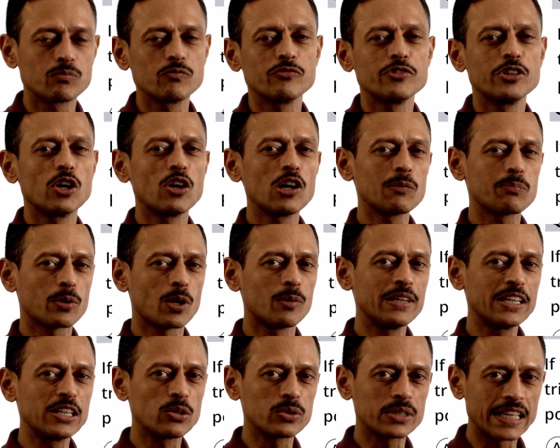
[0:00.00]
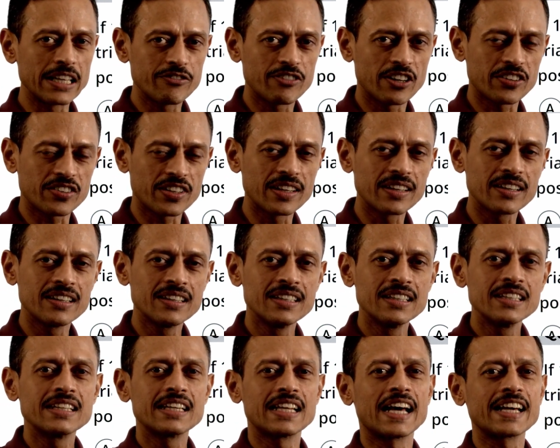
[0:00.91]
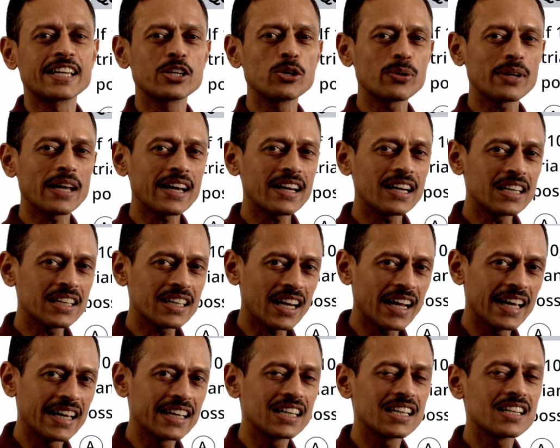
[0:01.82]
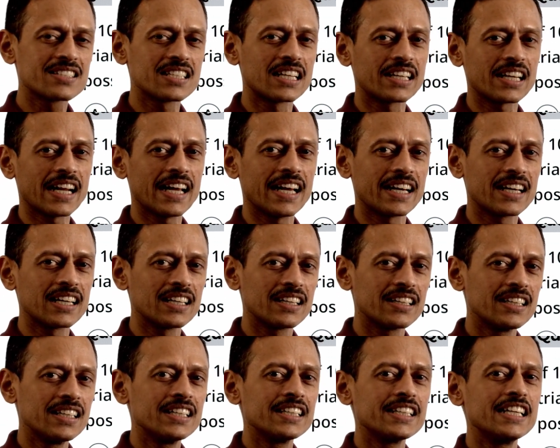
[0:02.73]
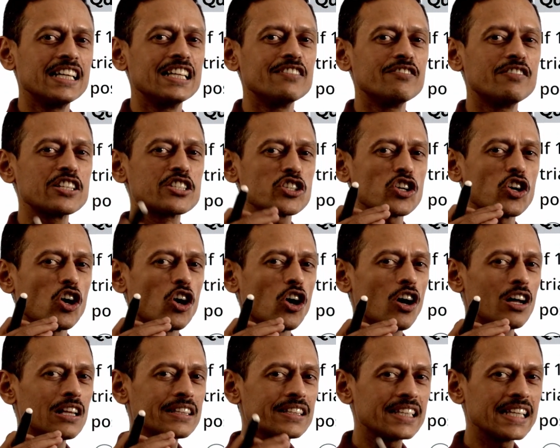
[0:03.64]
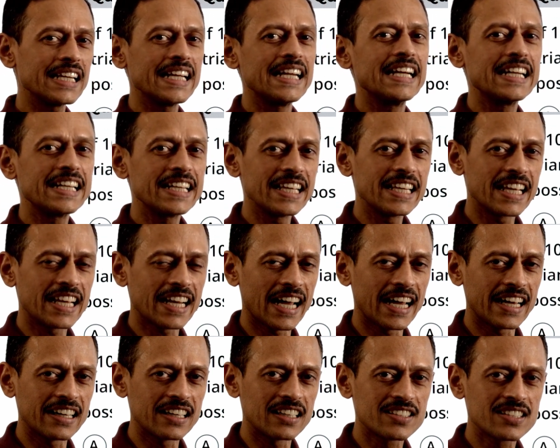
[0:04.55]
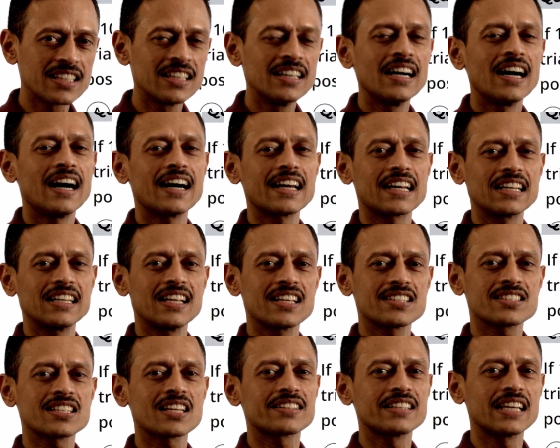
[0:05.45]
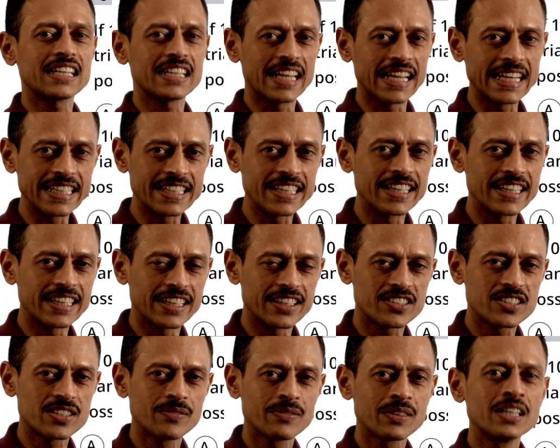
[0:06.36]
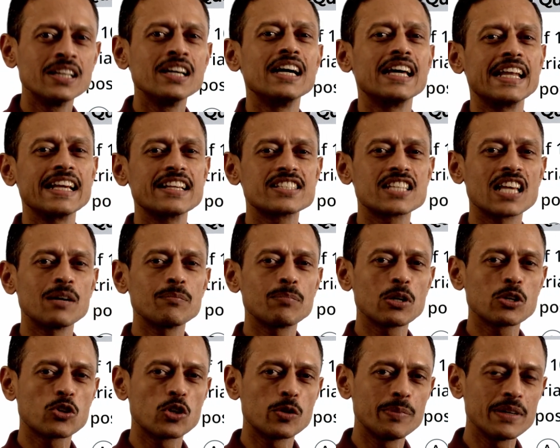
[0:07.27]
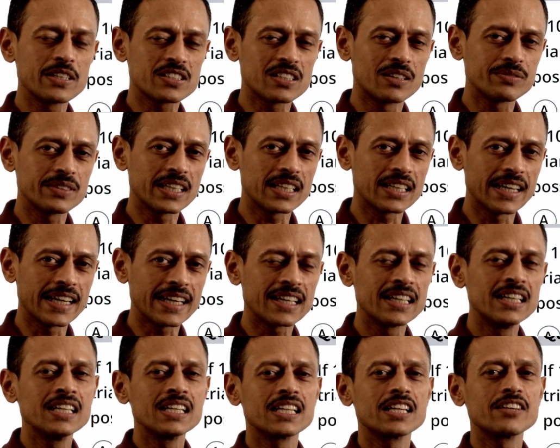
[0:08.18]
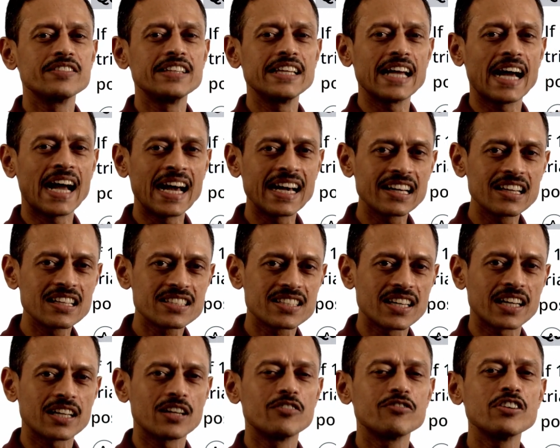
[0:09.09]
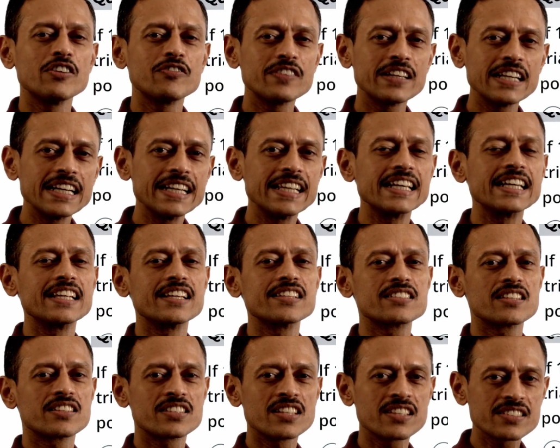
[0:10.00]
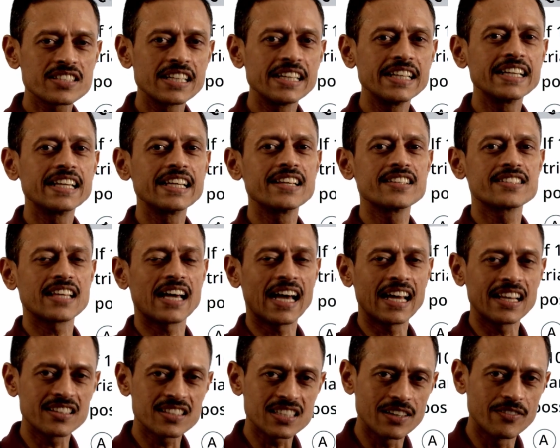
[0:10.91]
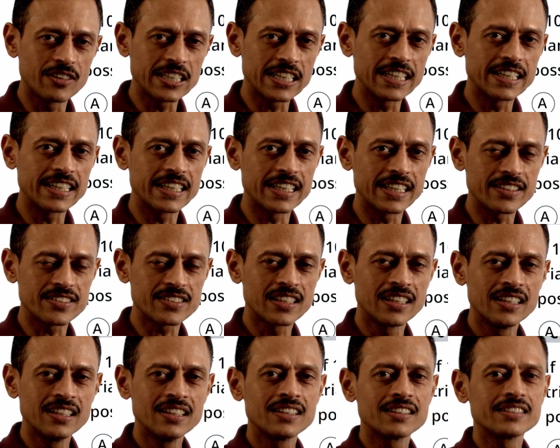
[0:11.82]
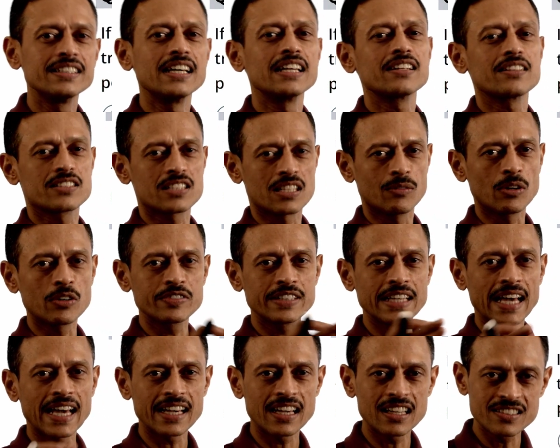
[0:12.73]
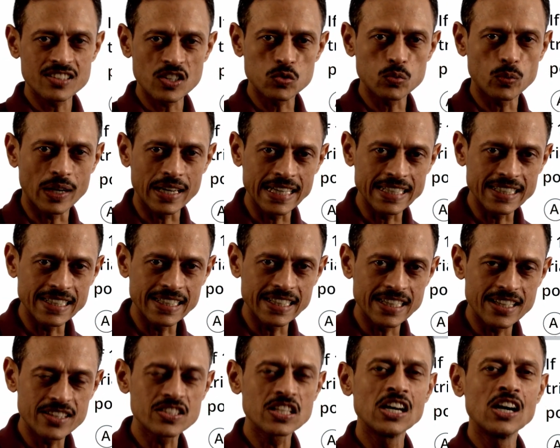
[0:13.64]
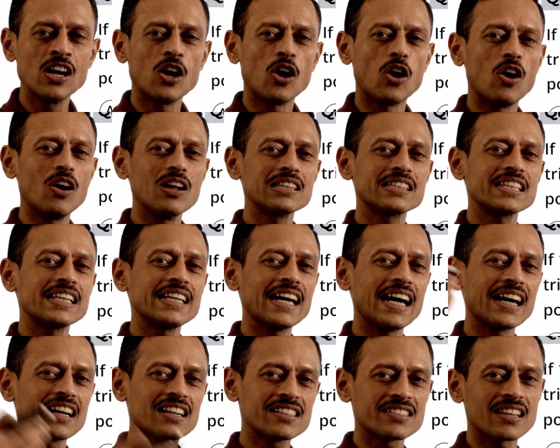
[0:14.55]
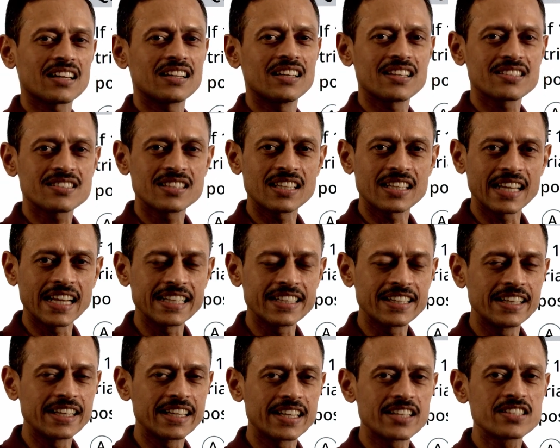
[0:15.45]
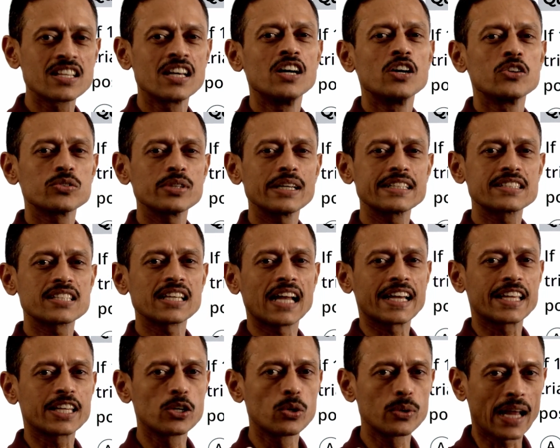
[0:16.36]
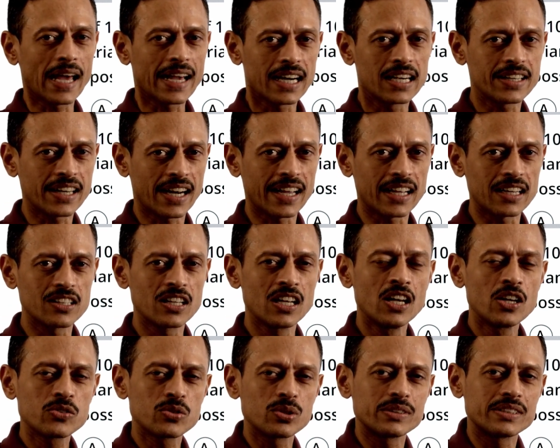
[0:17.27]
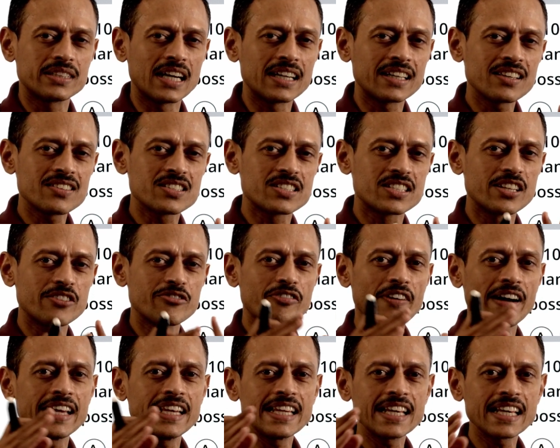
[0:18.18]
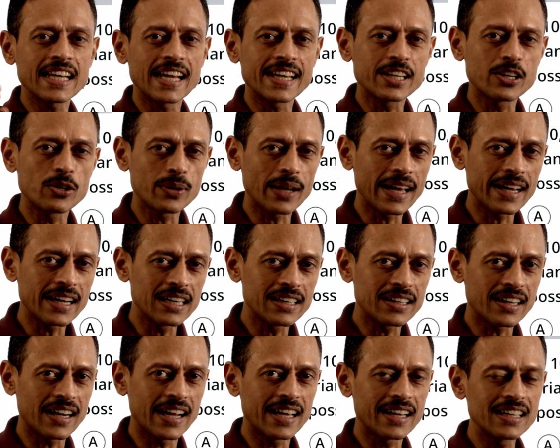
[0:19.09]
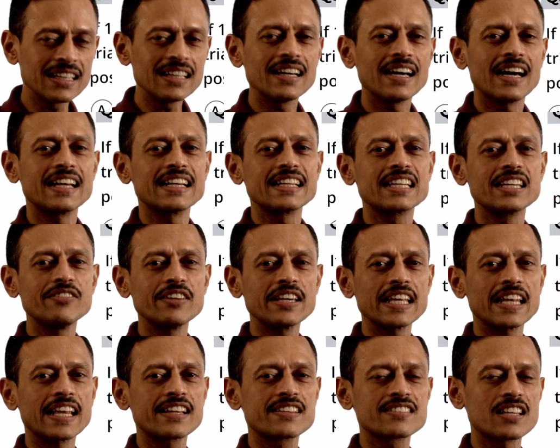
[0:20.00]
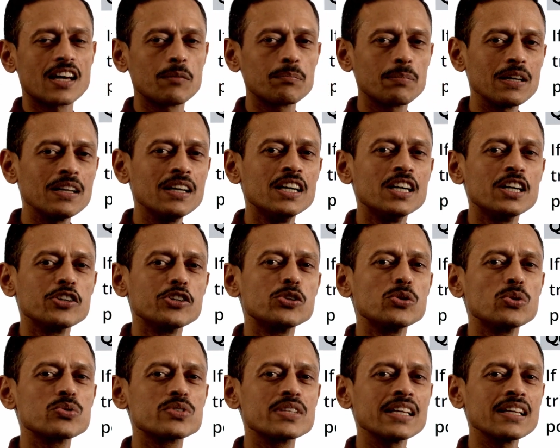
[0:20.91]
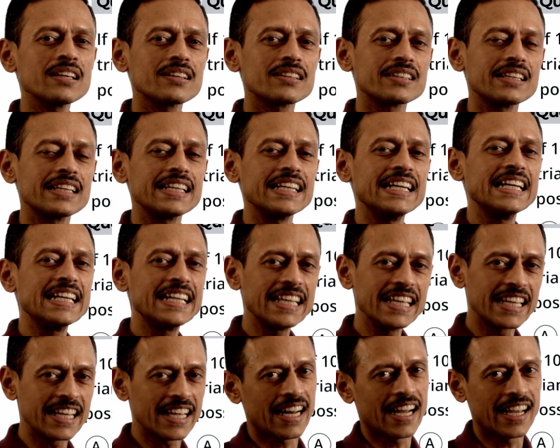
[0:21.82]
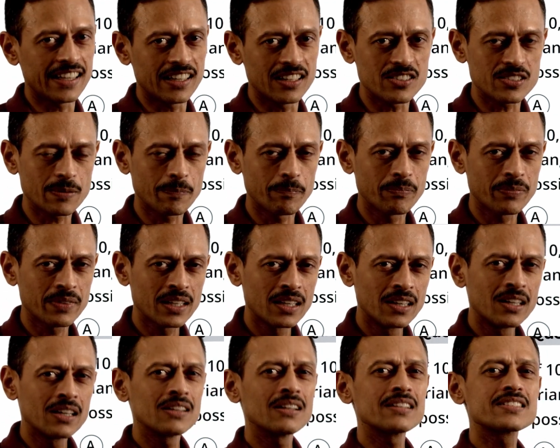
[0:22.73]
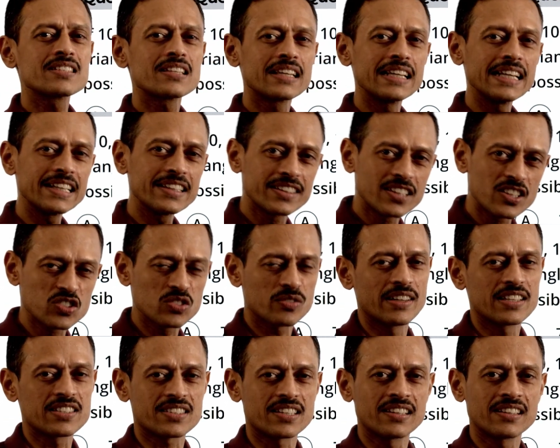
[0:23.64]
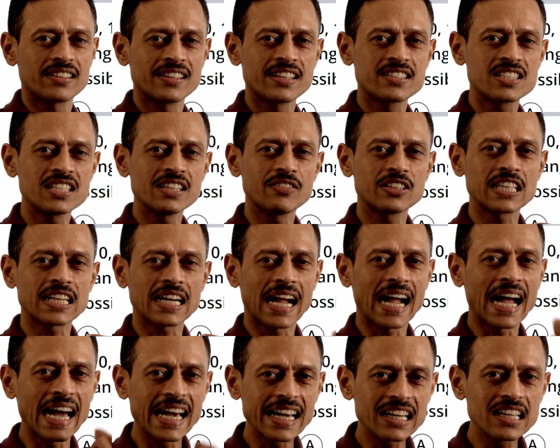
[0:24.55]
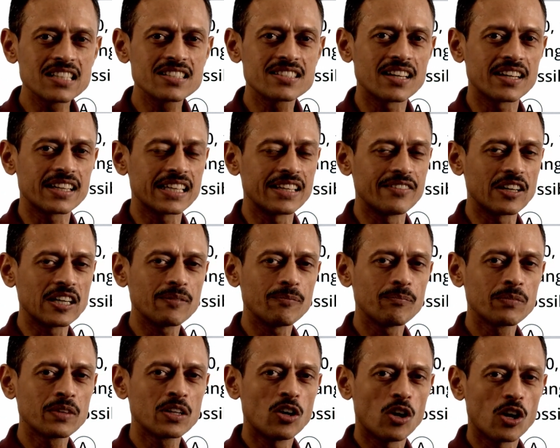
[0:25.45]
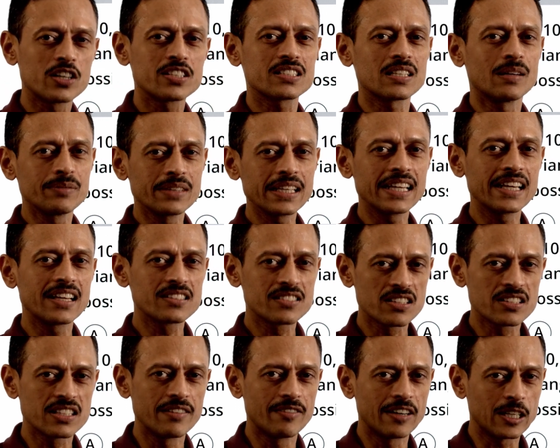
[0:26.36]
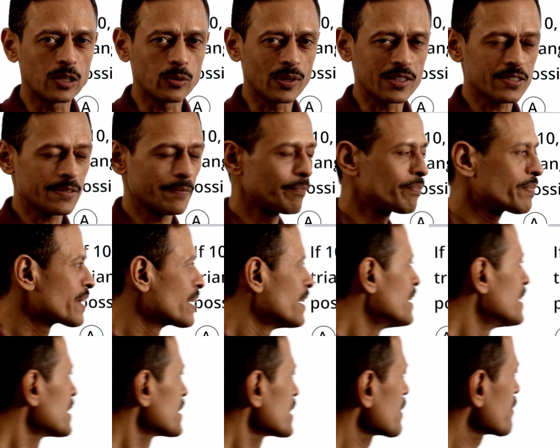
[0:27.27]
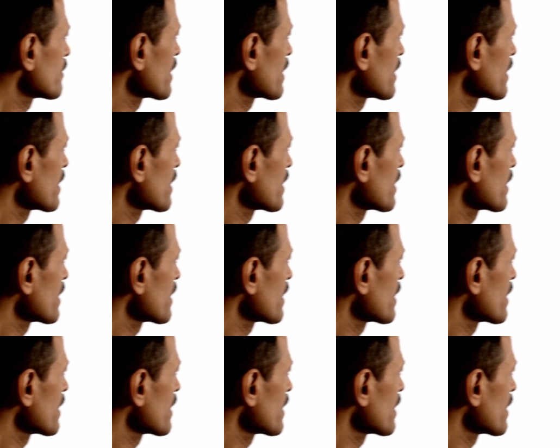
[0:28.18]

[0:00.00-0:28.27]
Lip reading: We all probably know the definition. An acute angle triangle is a triangle in which all three interior angles are lesser than 90 degrees. An example could be something like if the angles are 50 degrees, 60 degrees and 70 degrees, then some of the angles is 180 degrees, all three angles are less than 90 degrees. So it's an acute angle triangle. So that is defining an acute angle triangle and giving an example using the interior angles. Let's read this question. Let's see whether angles are given or something else is given to us. The